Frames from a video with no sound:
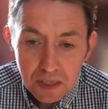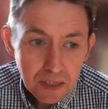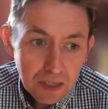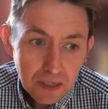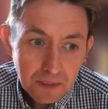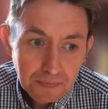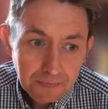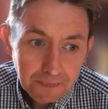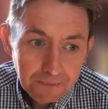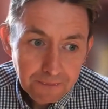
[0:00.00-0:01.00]
So I'm
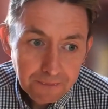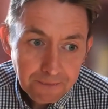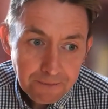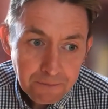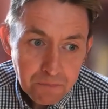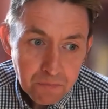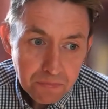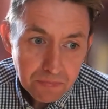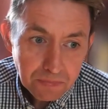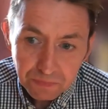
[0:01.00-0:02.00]
not sure I
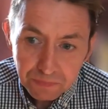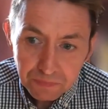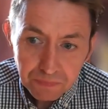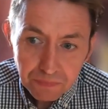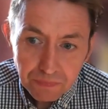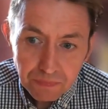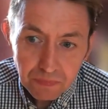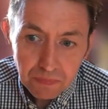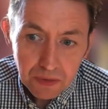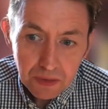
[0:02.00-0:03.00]
understand that, because the
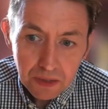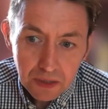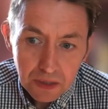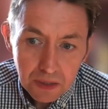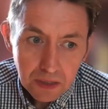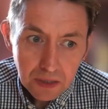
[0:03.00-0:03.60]
GWAS was on the